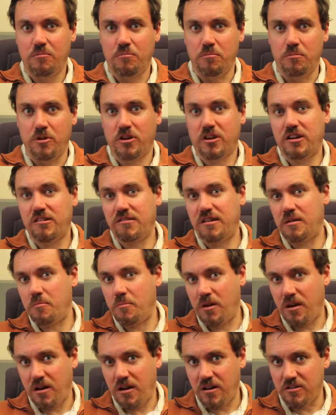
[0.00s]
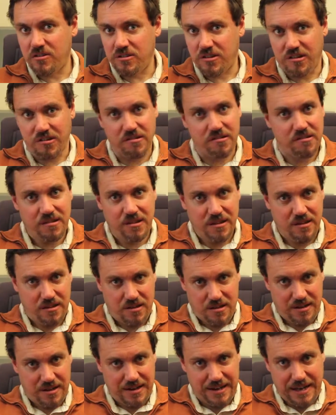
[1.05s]
Mercury and Mars are
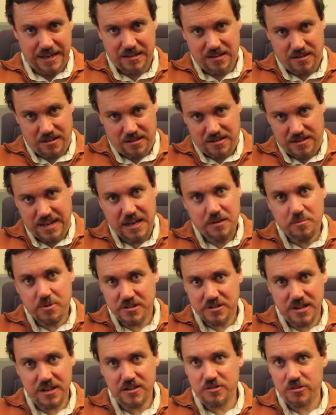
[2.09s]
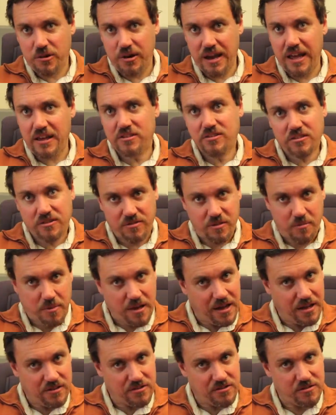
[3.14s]
10% or less of the
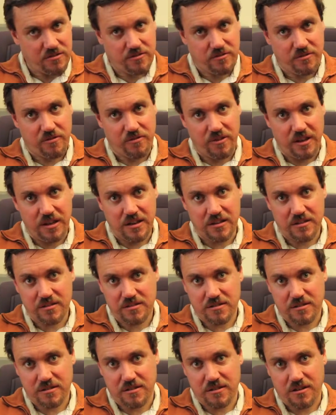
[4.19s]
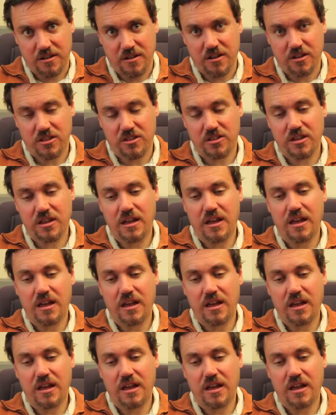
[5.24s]
mass of Venus and Earth.